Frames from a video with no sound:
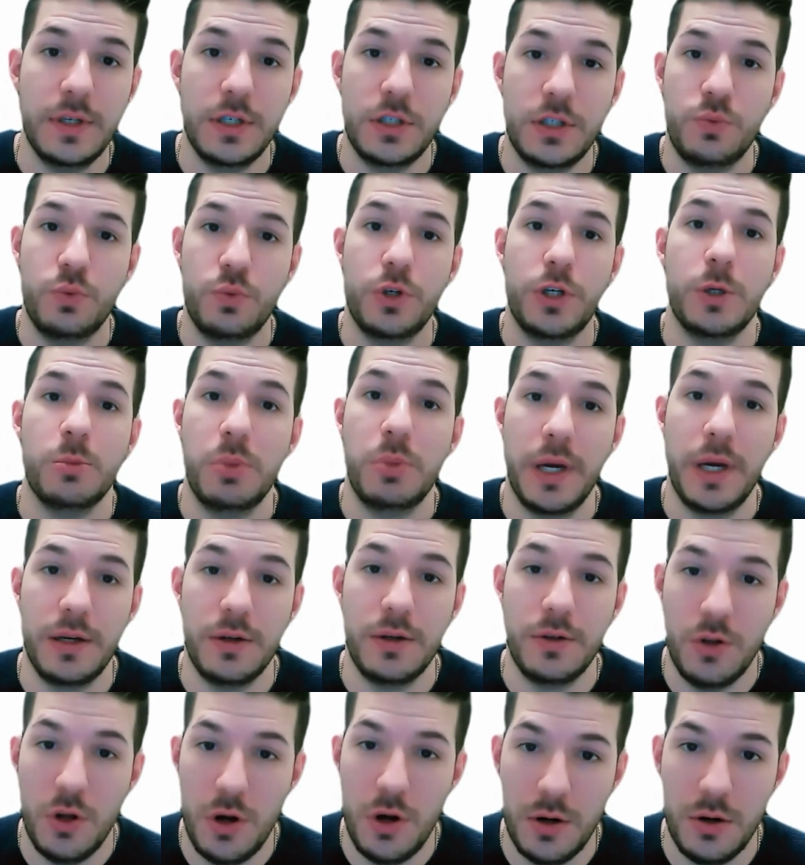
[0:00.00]
this would
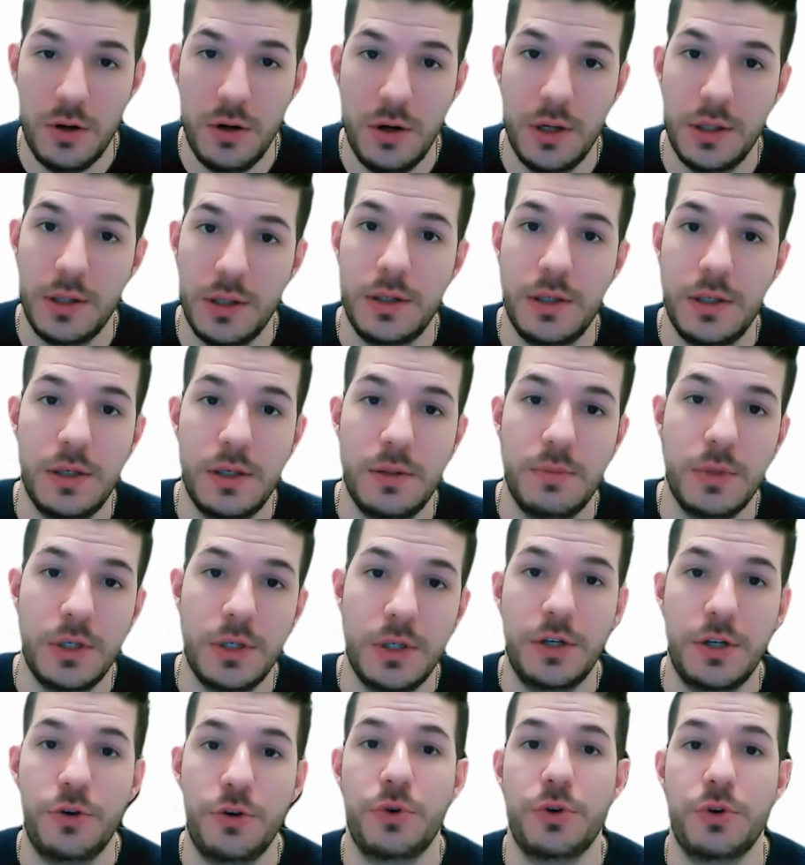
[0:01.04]
depend a lot on the
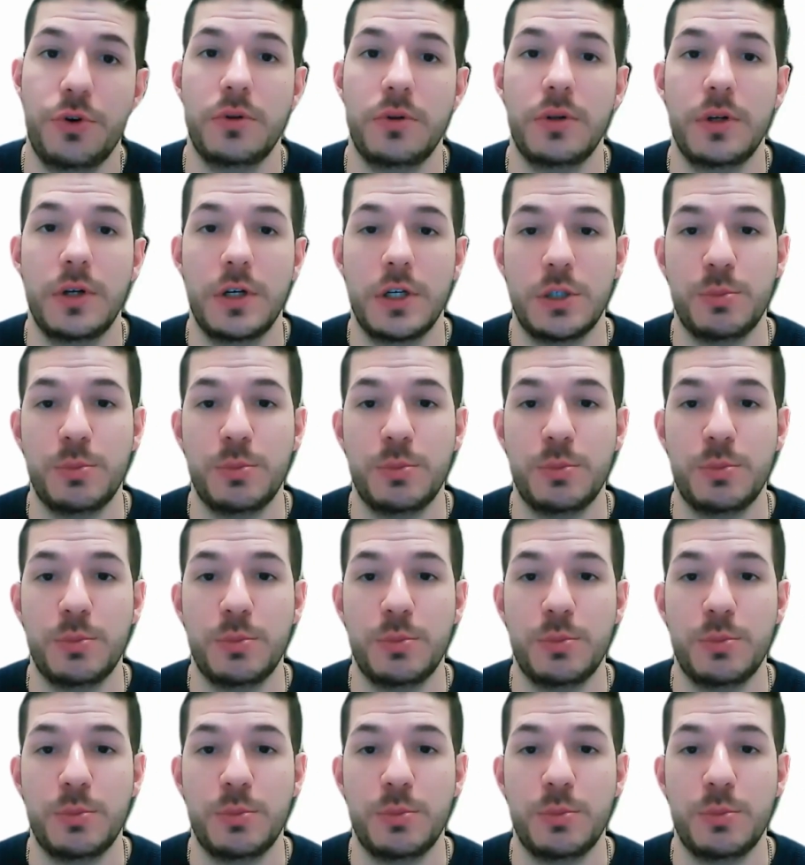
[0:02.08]
material